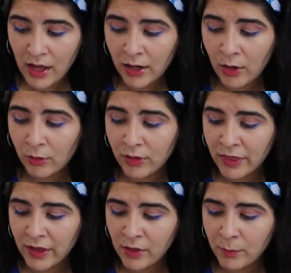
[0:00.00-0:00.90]
Not only
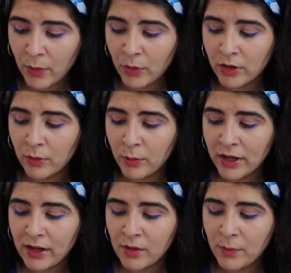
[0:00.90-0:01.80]
this, but when her
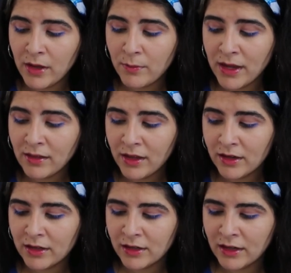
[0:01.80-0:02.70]
braid is being mainly
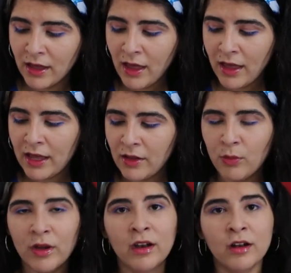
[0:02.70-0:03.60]
undone, it
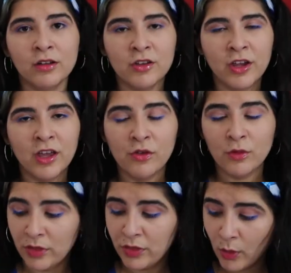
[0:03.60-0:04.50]
is in an
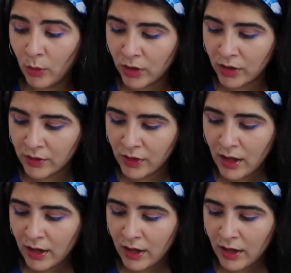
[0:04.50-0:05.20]
altercation with the horse.